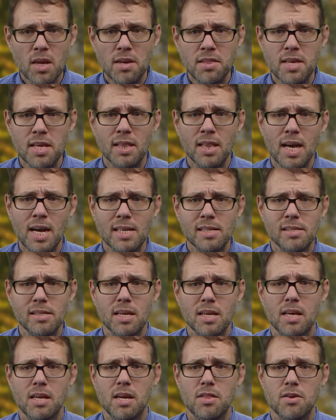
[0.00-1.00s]
And then
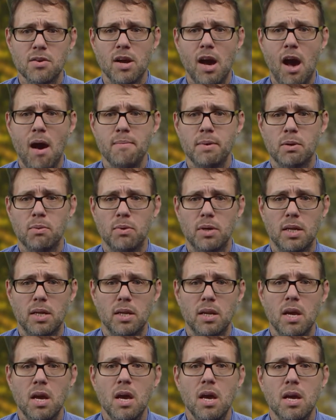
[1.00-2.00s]
lastly, another common
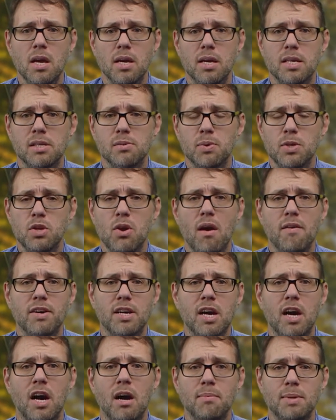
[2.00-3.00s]
one is when you have a
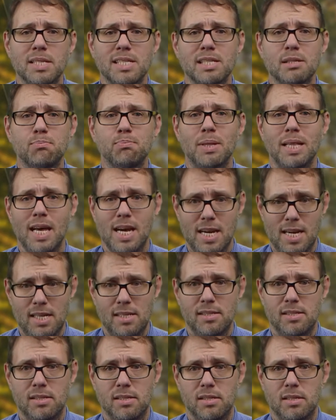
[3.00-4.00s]
comma
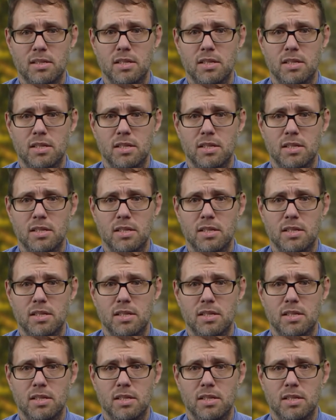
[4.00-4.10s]
splice.